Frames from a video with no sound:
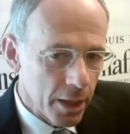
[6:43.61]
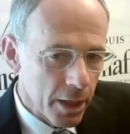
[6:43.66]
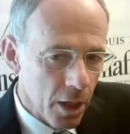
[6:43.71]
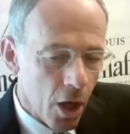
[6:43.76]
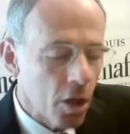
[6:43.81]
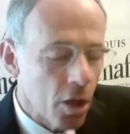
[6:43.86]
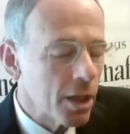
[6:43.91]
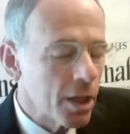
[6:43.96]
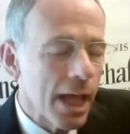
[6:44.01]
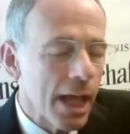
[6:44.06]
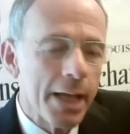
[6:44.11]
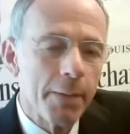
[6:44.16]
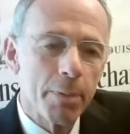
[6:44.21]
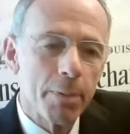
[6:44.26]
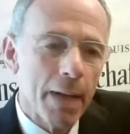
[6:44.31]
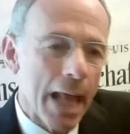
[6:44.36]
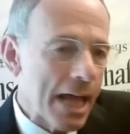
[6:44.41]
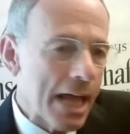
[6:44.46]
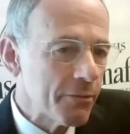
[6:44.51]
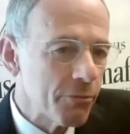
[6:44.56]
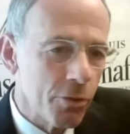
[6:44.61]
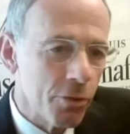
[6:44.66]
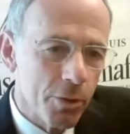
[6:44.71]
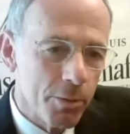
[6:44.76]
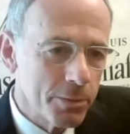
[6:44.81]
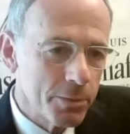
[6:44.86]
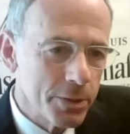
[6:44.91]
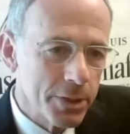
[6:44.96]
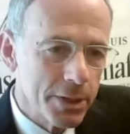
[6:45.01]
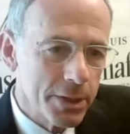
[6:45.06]
online
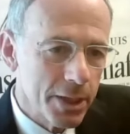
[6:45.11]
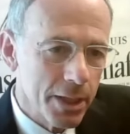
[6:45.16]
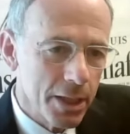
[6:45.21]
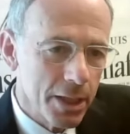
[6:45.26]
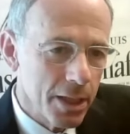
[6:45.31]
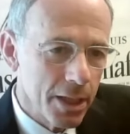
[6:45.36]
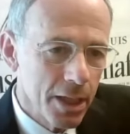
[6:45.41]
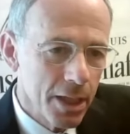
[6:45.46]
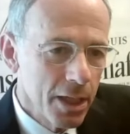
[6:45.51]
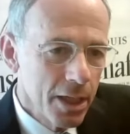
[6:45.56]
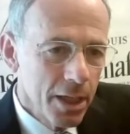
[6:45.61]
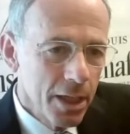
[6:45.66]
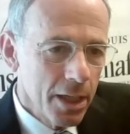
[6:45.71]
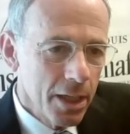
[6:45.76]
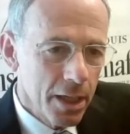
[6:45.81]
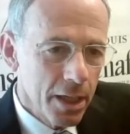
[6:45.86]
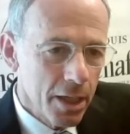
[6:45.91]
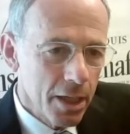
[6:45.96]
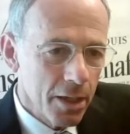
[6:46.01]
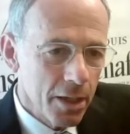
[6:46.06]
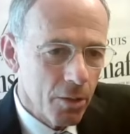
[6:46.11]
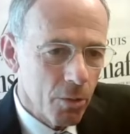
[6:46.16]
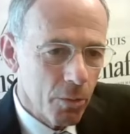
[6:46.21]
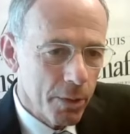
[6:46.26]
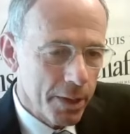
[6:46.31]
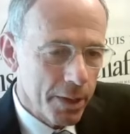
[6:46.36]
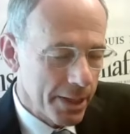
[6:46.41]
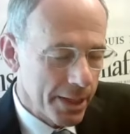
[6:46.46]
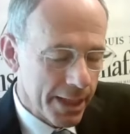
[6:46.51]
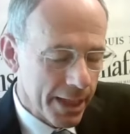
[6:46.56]
platforms
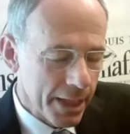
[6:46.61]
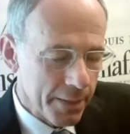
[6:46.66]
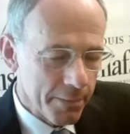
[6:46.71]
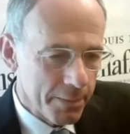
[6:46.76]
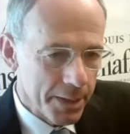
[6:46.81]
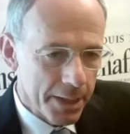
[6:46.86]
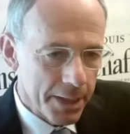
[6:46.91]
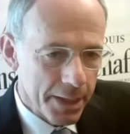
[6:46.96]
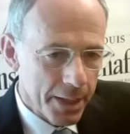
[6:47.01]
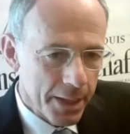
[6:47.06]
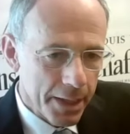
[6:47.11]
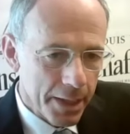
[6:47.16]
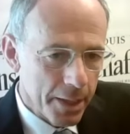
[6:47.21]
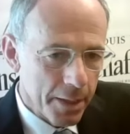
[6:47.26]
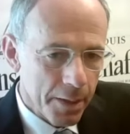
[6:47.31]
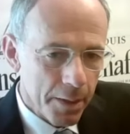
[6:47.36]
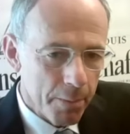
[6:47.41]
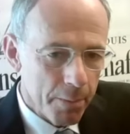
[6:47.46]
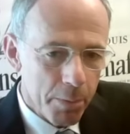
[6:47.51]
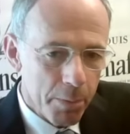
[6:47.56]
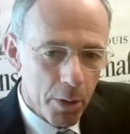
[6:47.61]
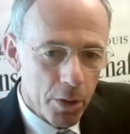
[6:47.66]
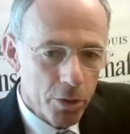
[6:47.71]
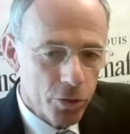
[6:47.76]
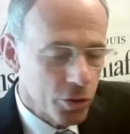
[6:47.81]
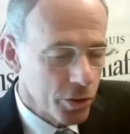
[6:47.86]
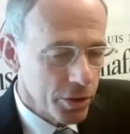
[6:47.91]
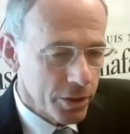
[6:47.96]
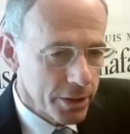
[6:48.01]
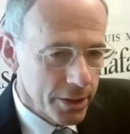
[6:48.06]
where it can be
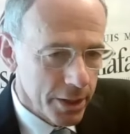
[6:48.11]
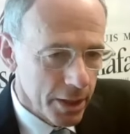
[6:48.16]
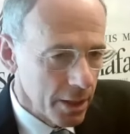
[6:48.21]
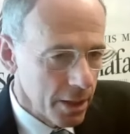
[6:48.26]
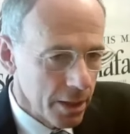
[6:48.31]
purchased